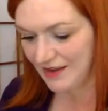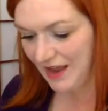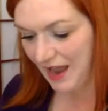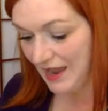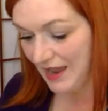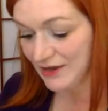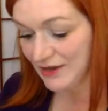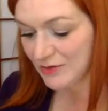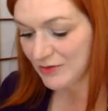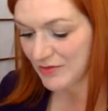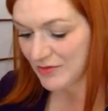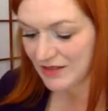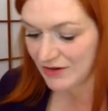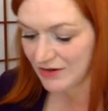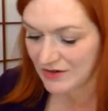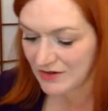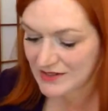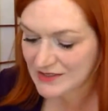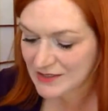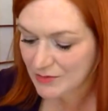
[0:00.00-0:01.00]
I could be
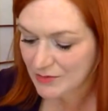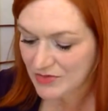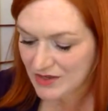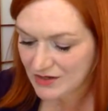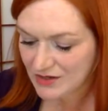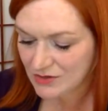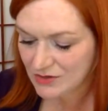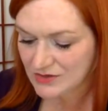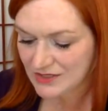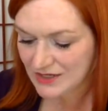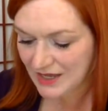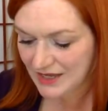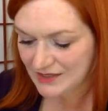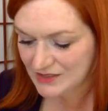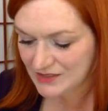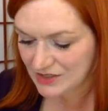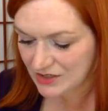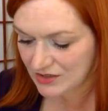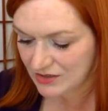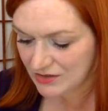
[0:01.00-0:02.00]
learning something new today
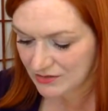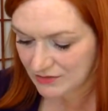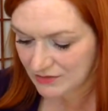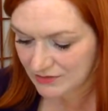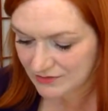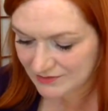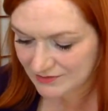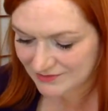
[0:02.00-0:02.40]
too.